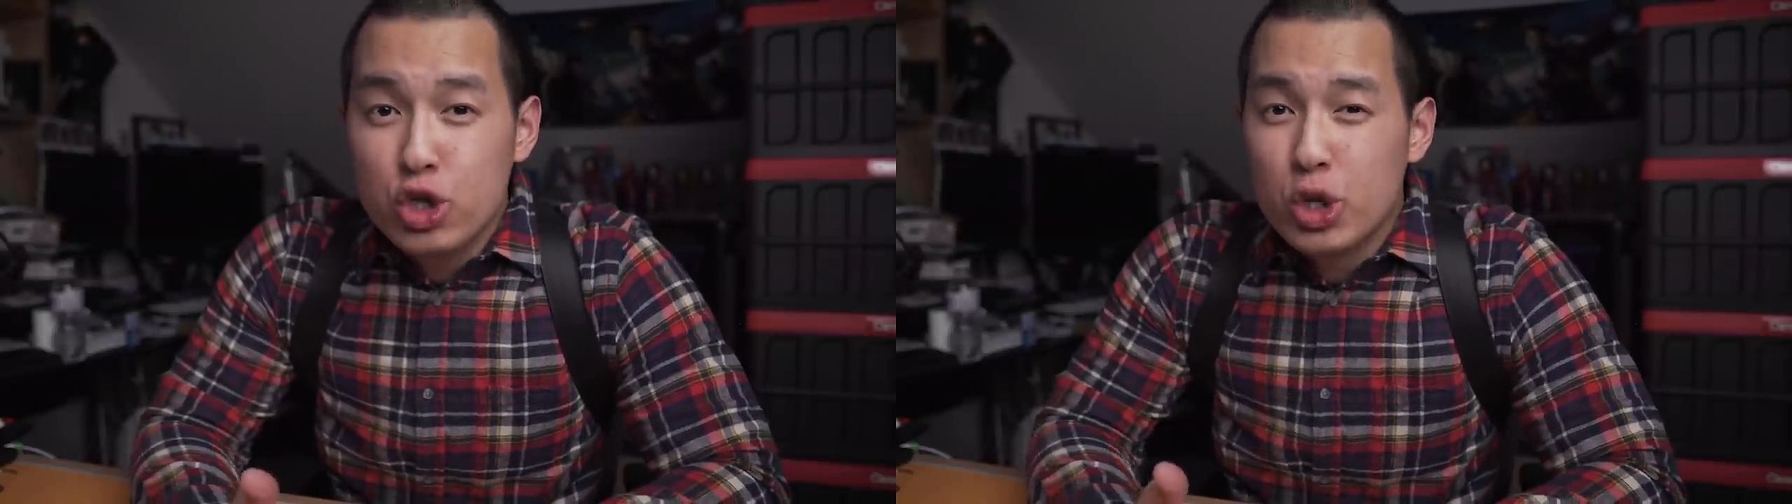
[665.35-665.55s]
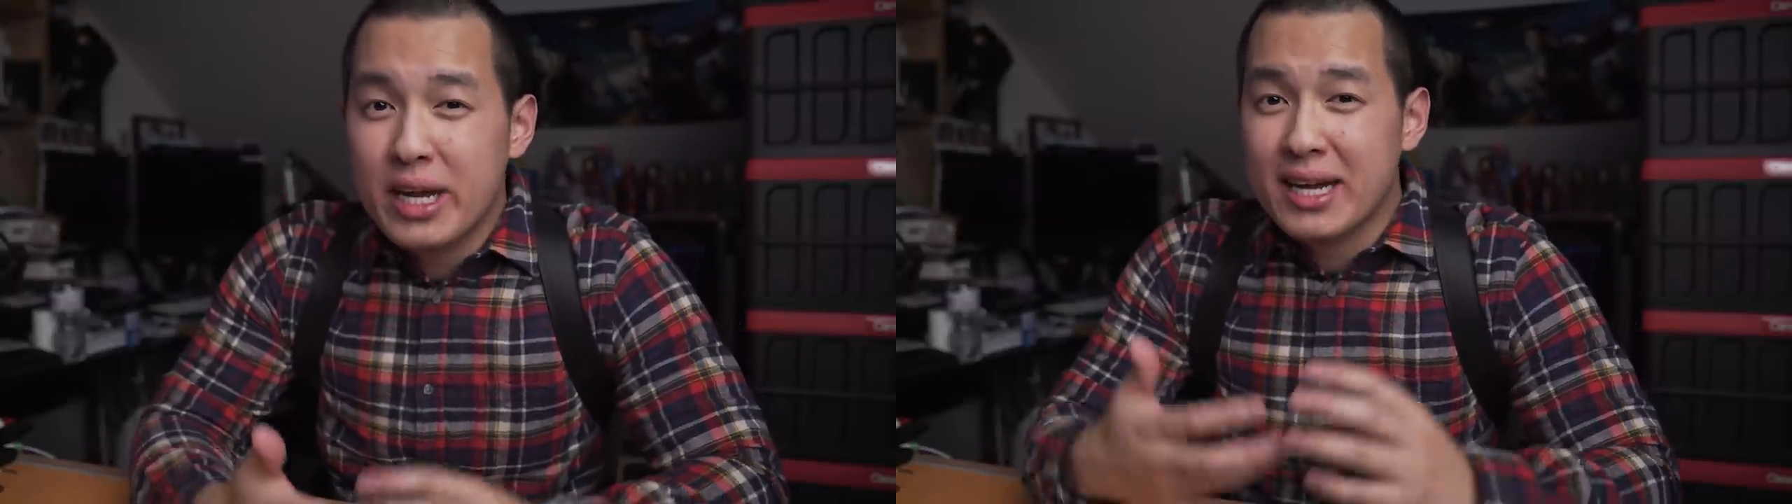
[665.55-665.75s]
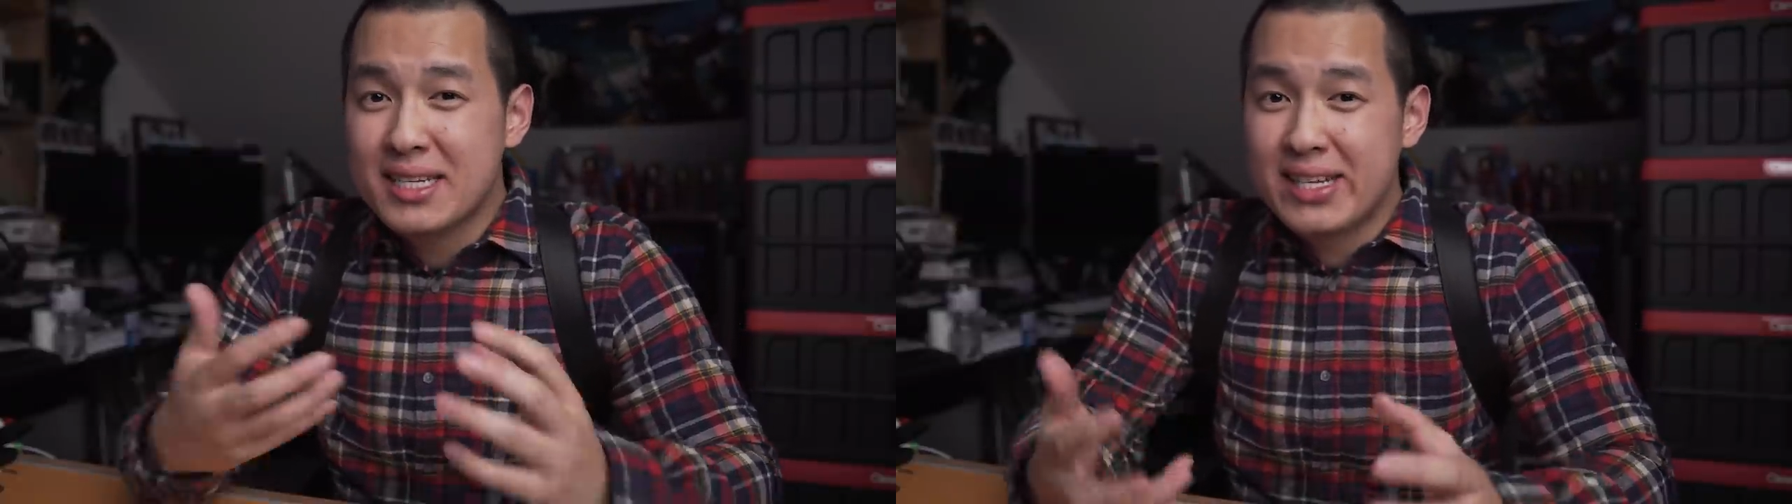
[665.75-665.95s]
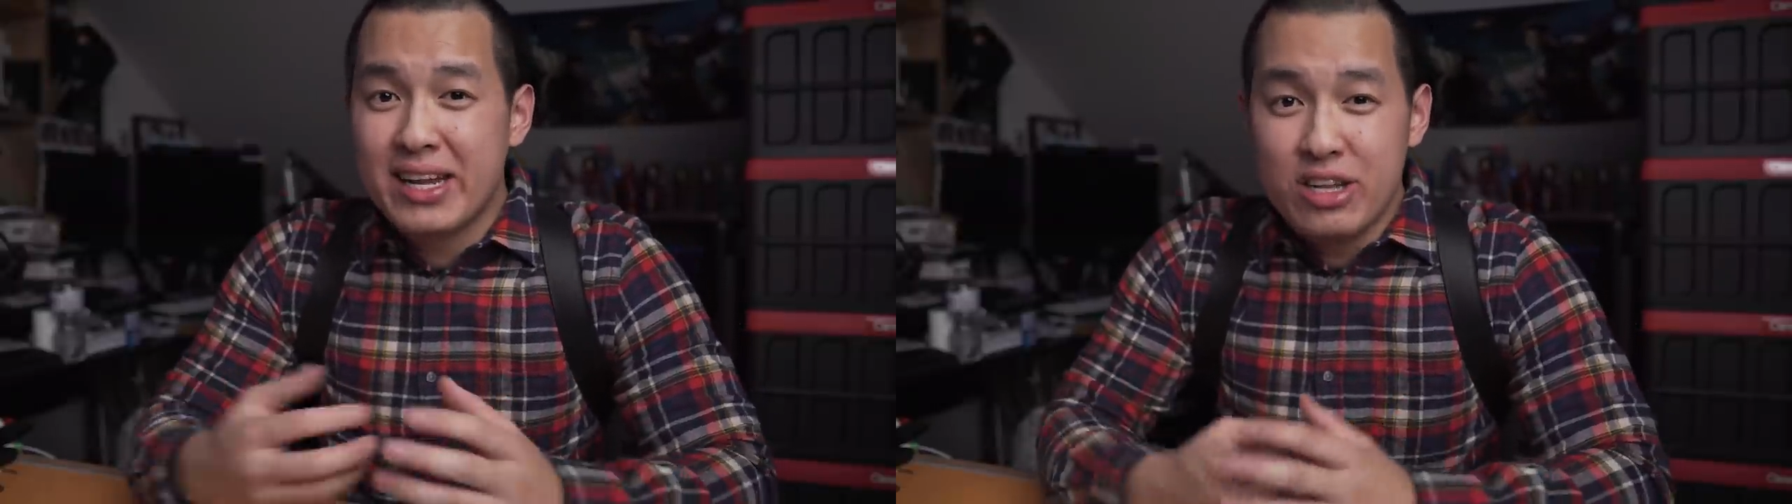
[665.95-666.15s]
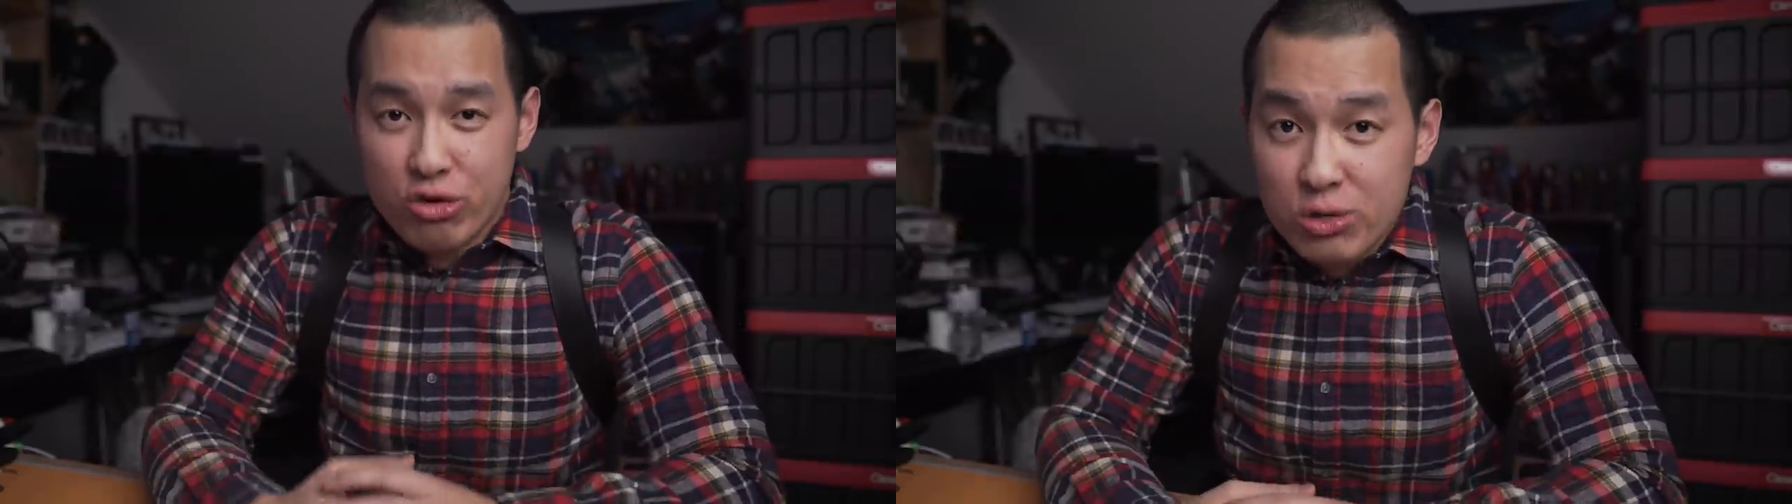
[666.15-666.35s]
during
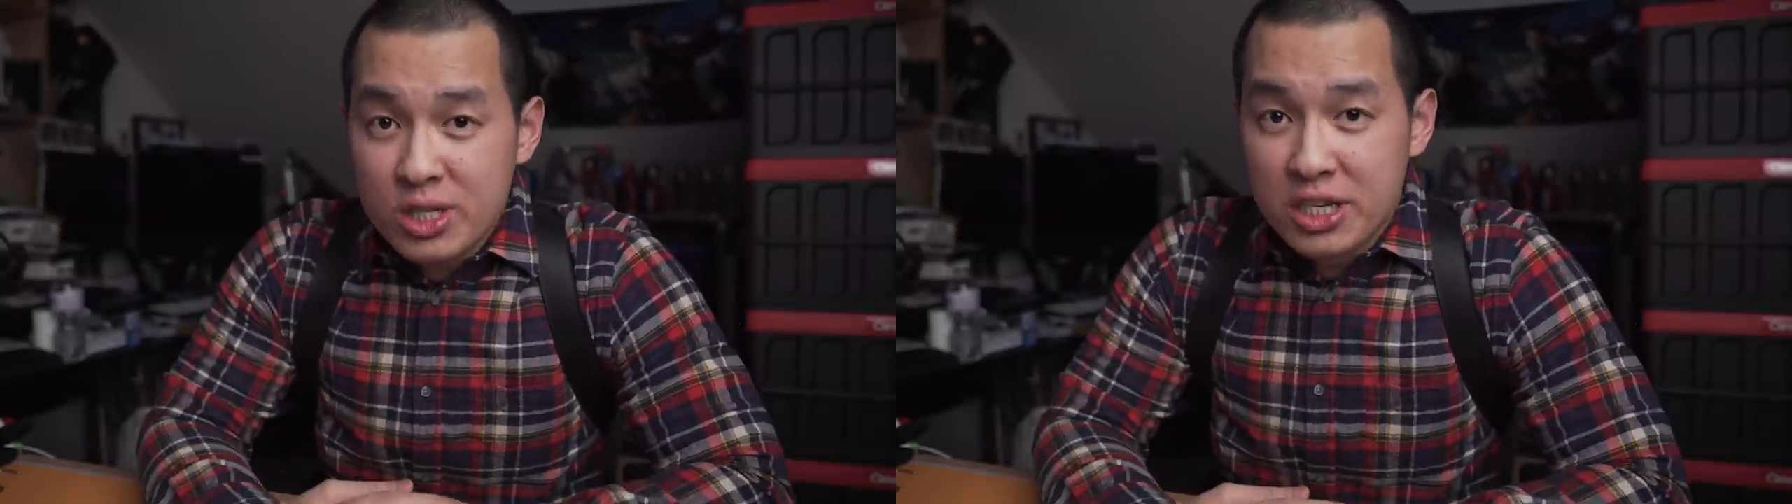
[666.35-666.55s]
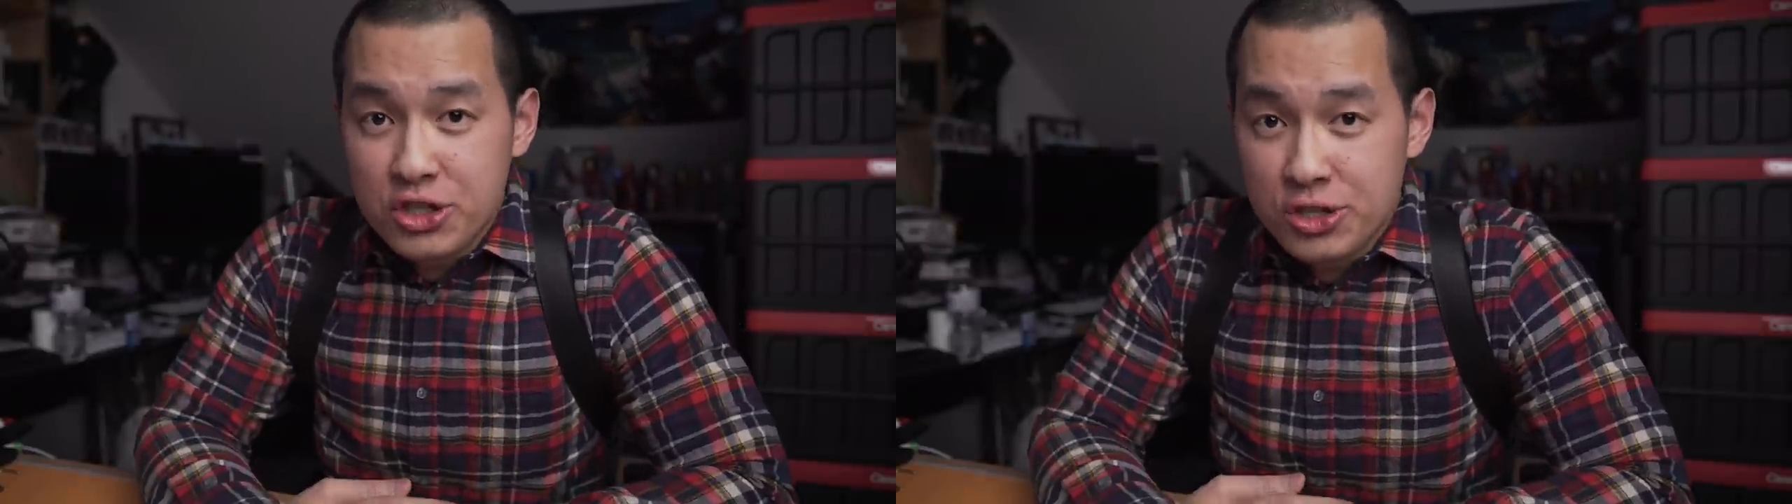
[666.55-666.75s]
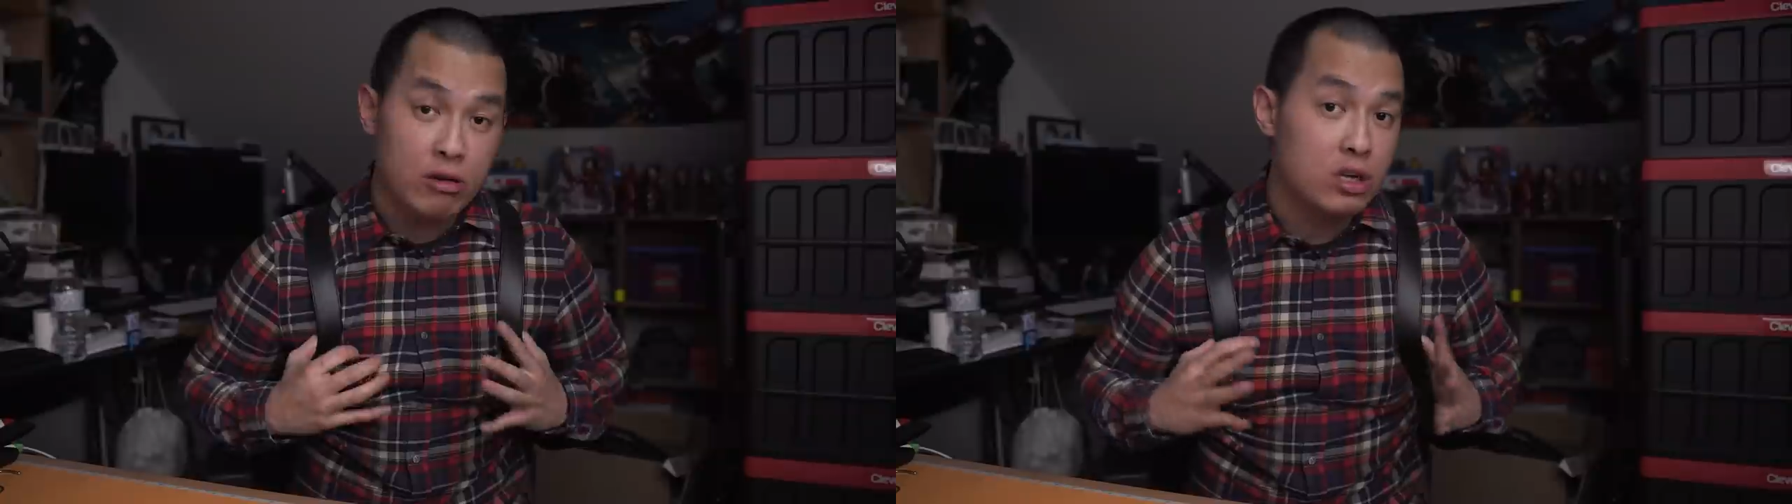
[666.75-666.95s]
extended usage.